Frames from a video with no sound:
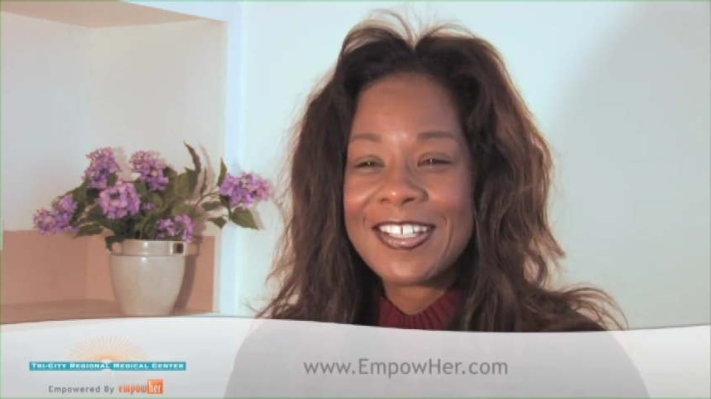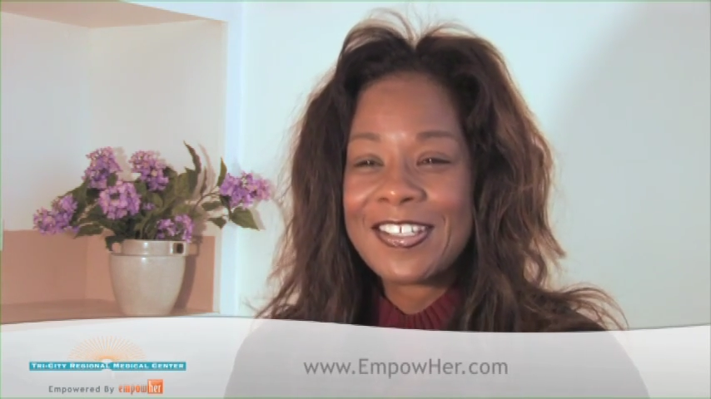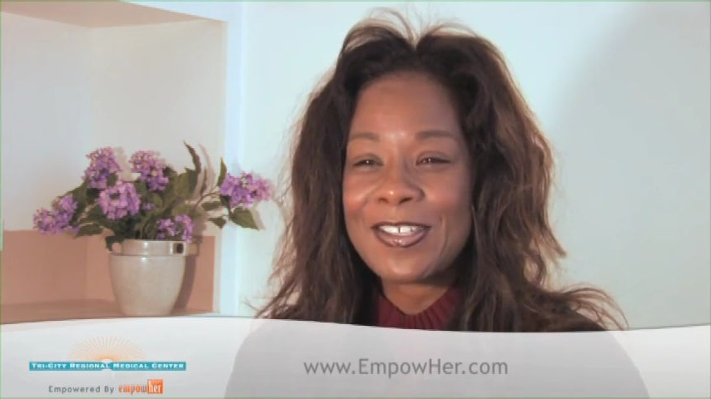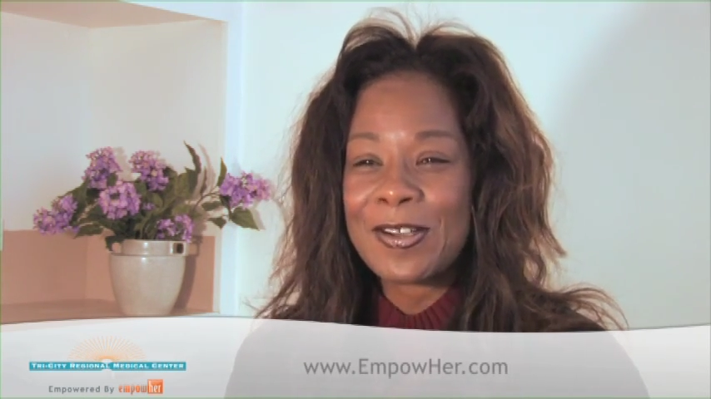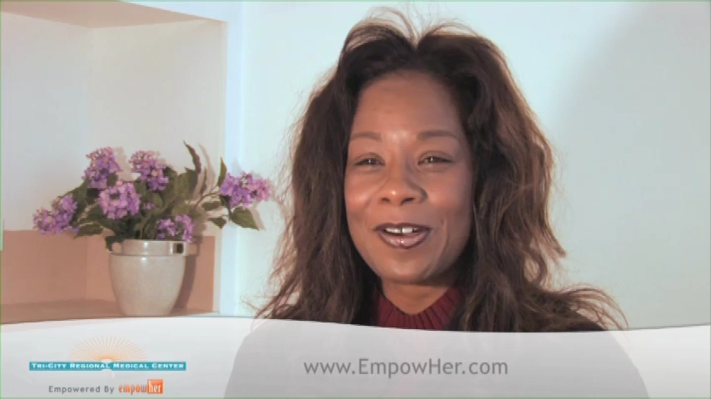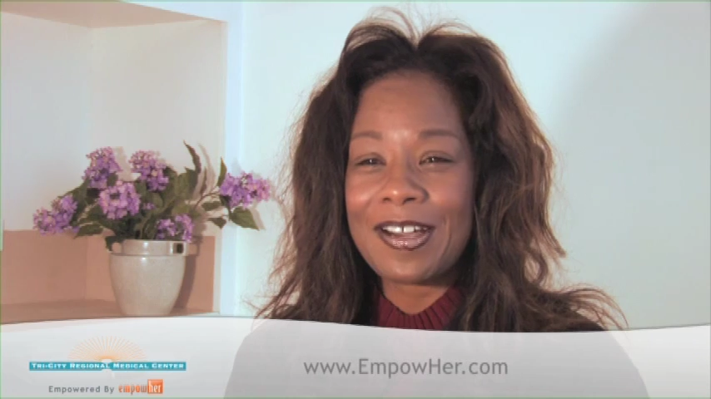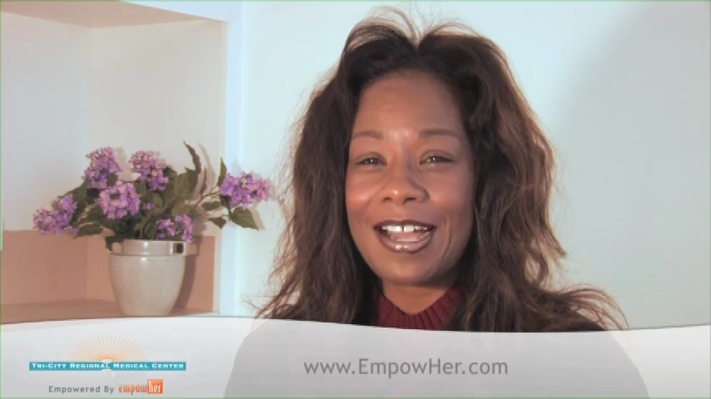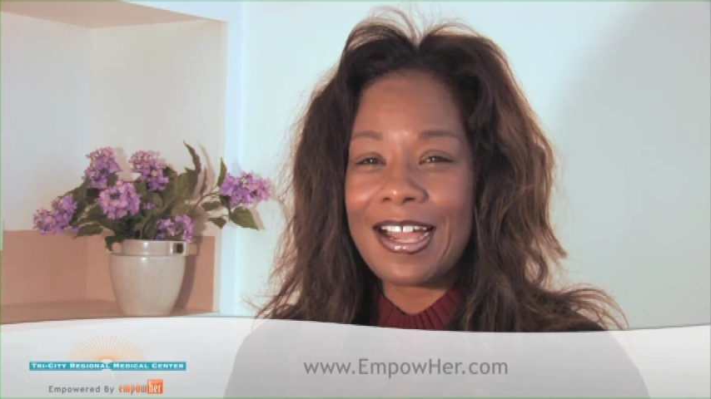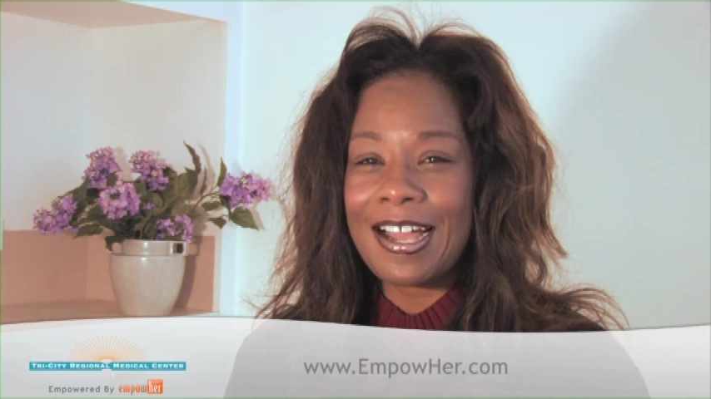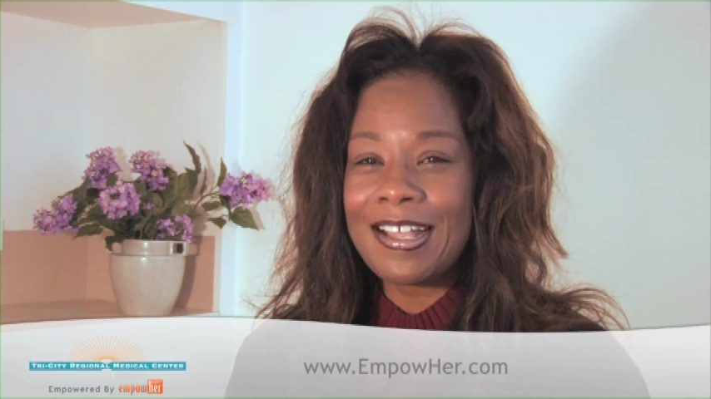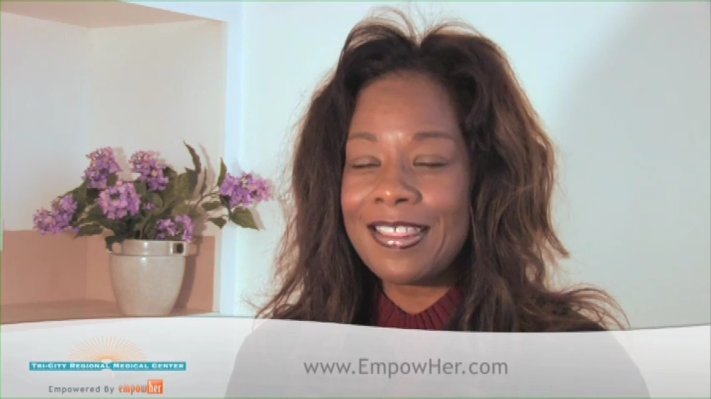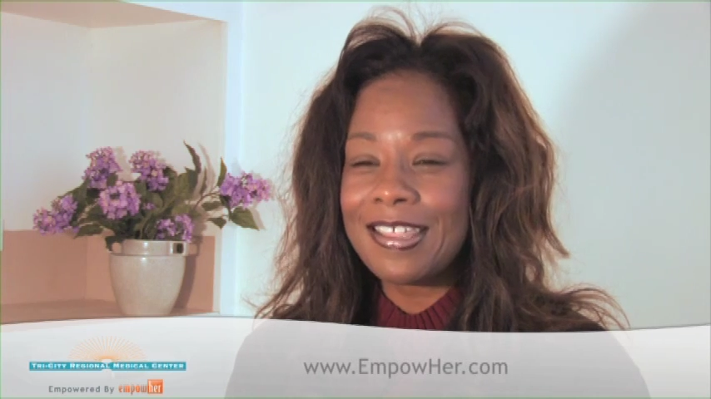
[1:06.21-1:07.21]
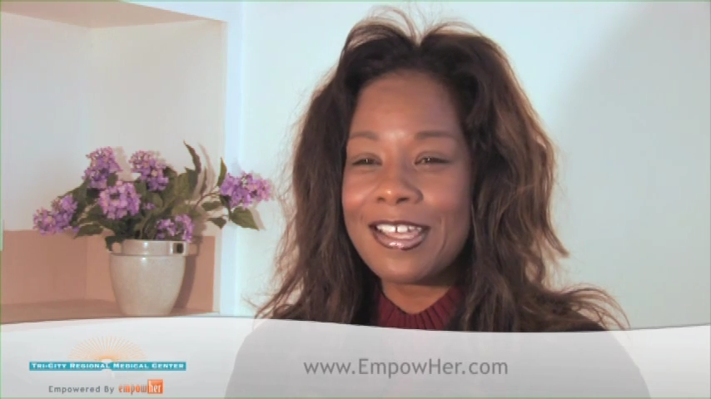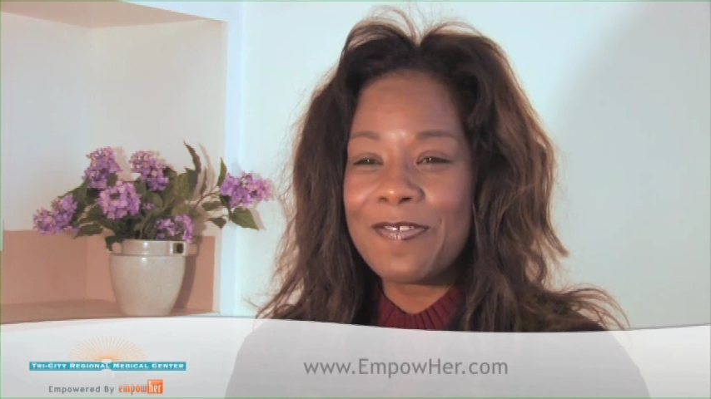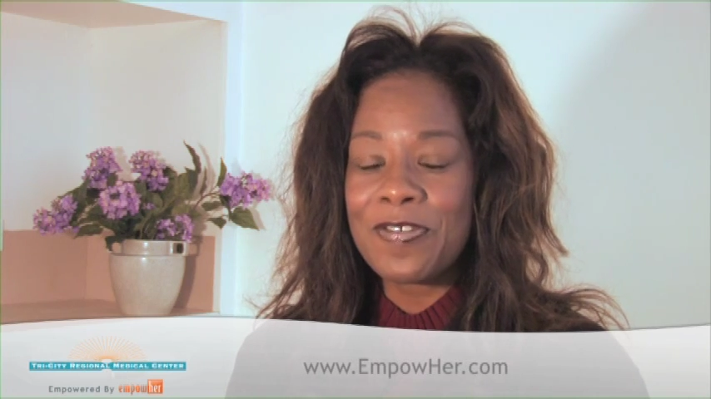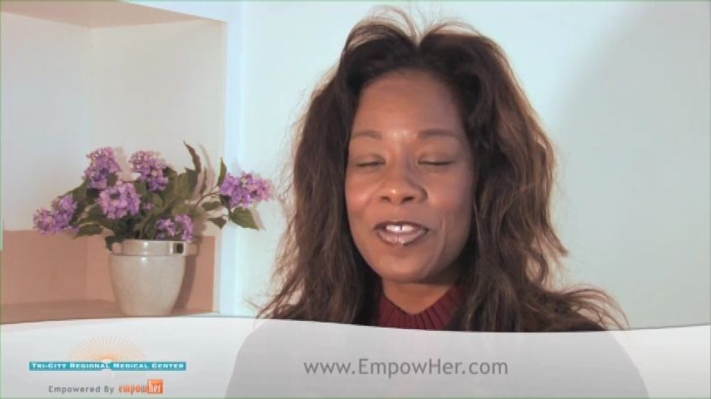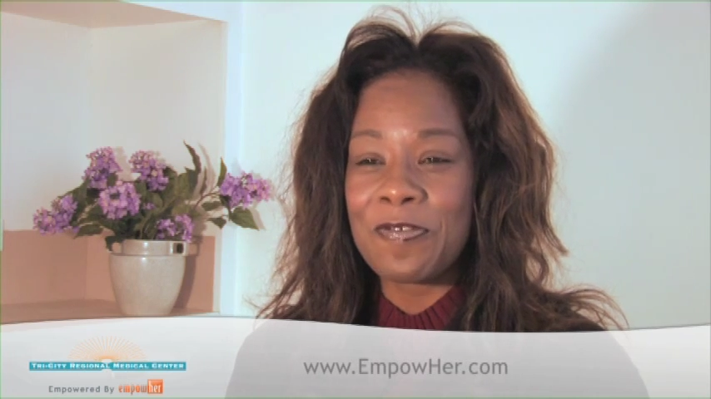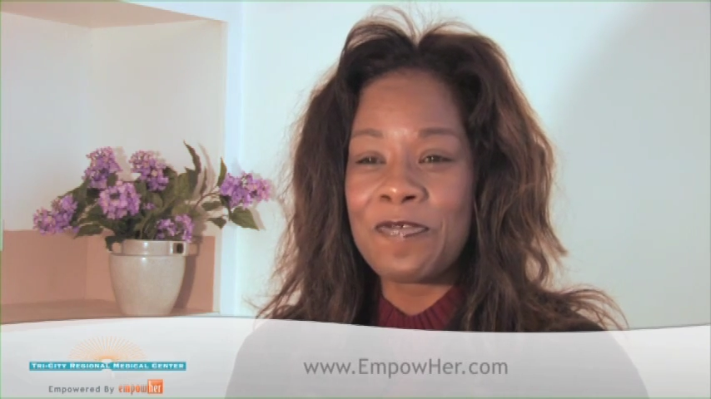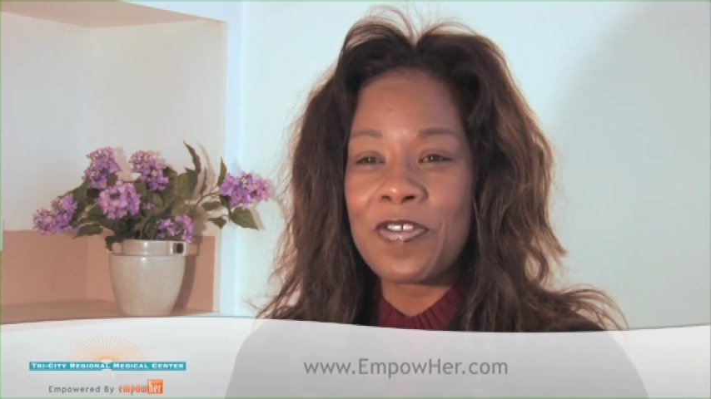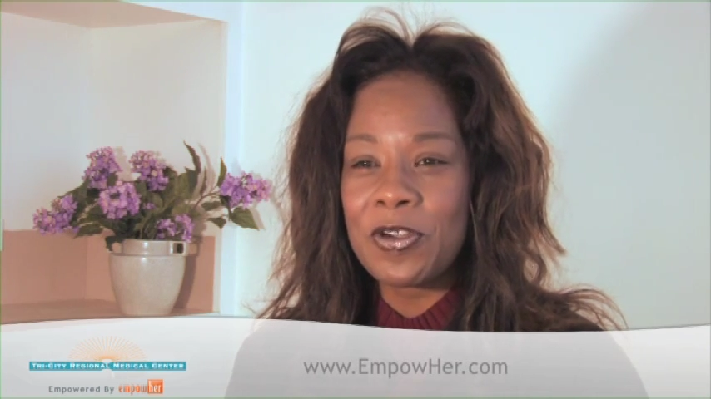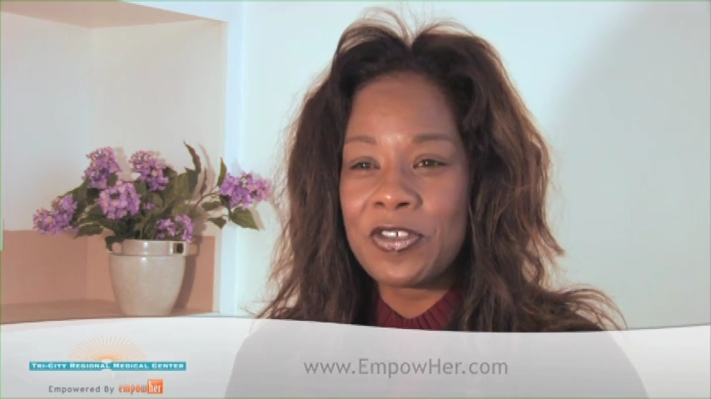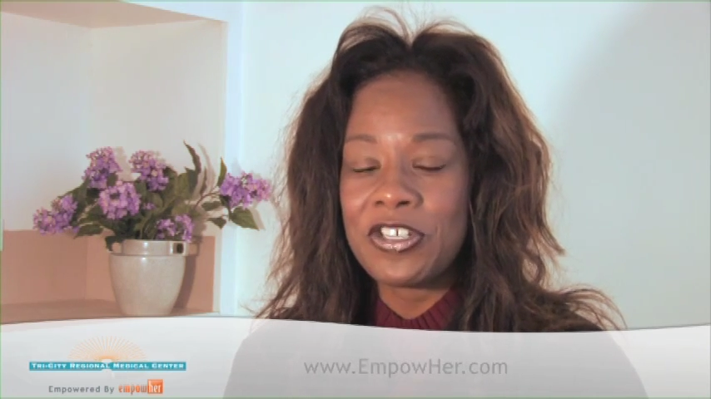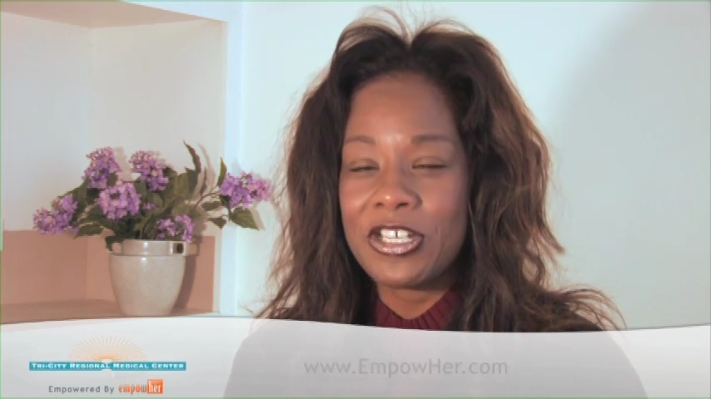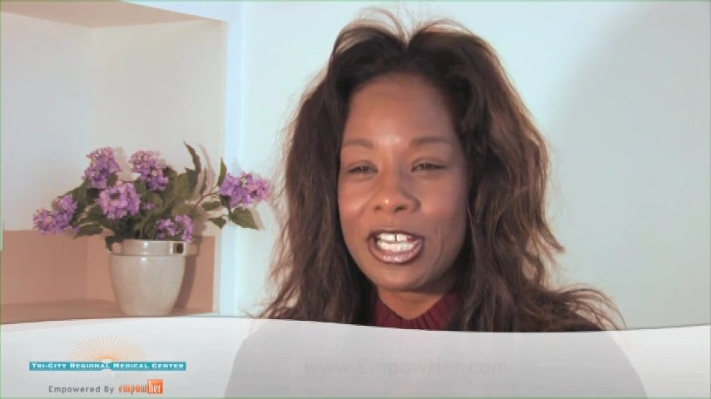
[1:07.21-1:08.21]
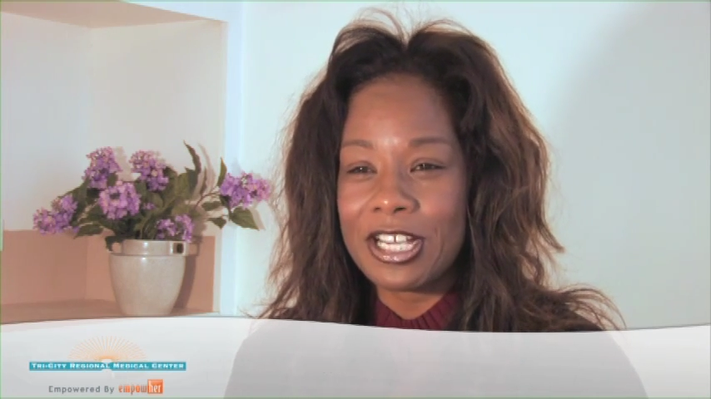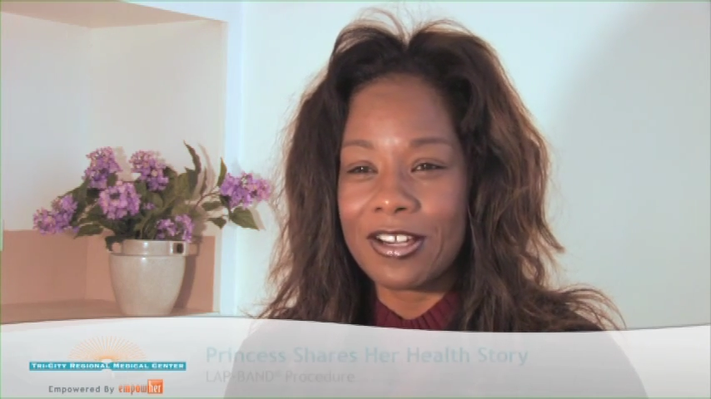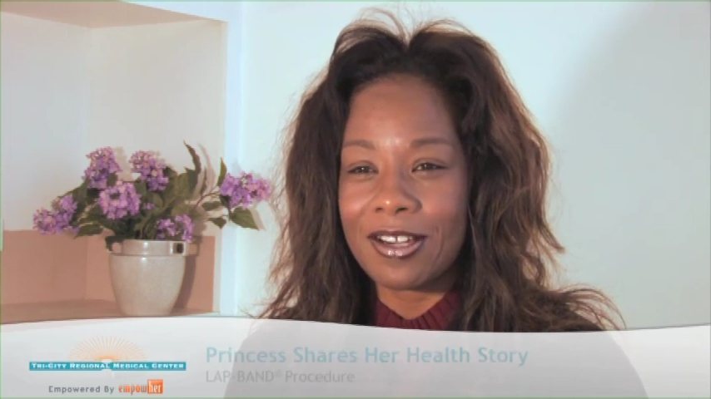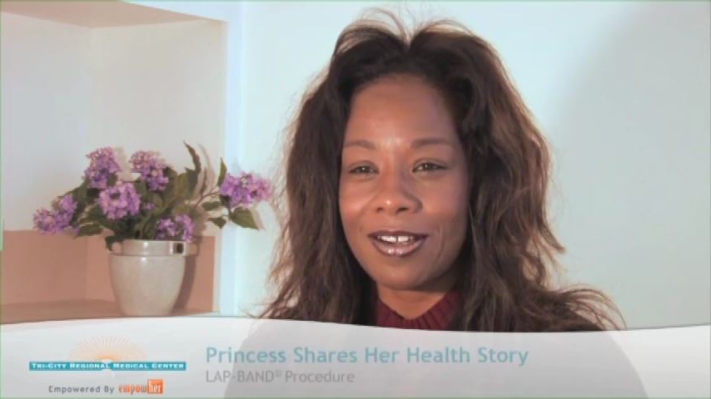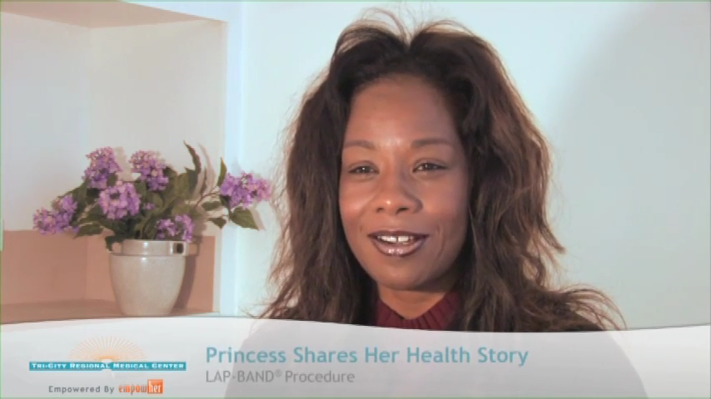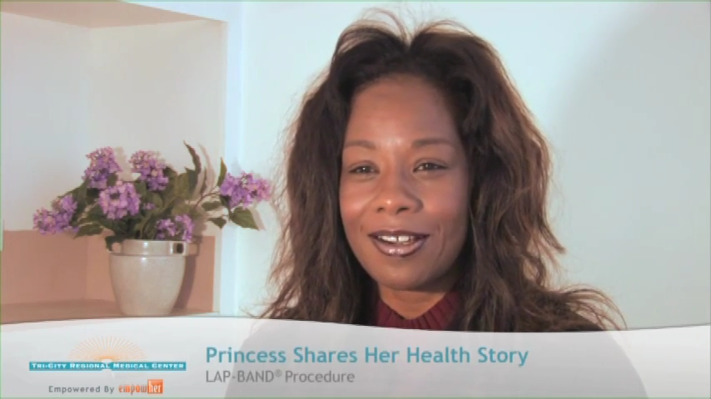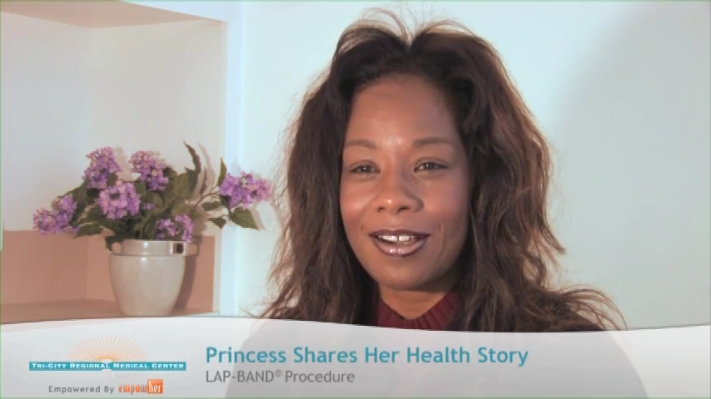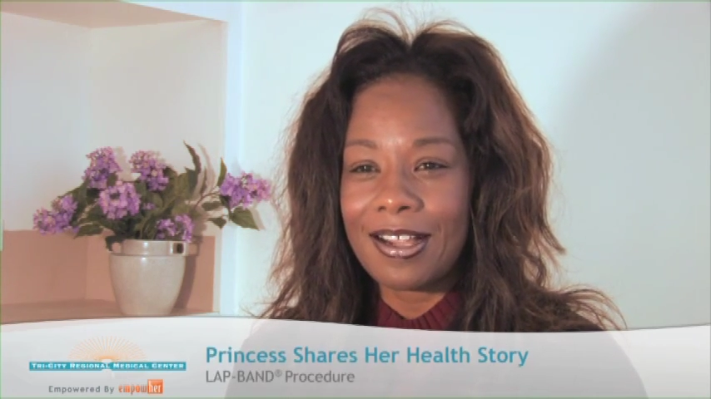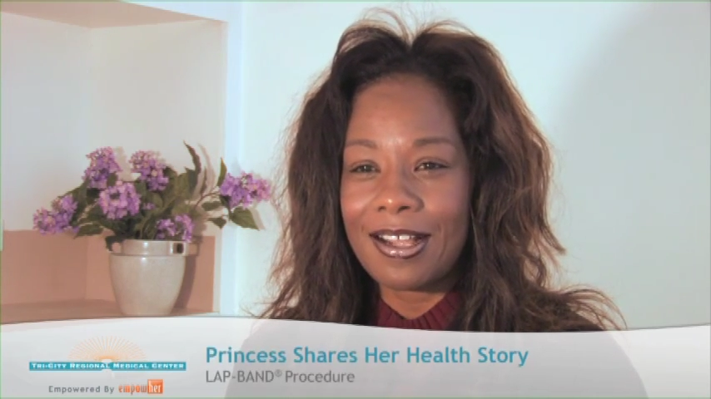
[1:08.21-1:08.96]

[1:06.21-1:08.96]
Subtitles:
So I think for the first year,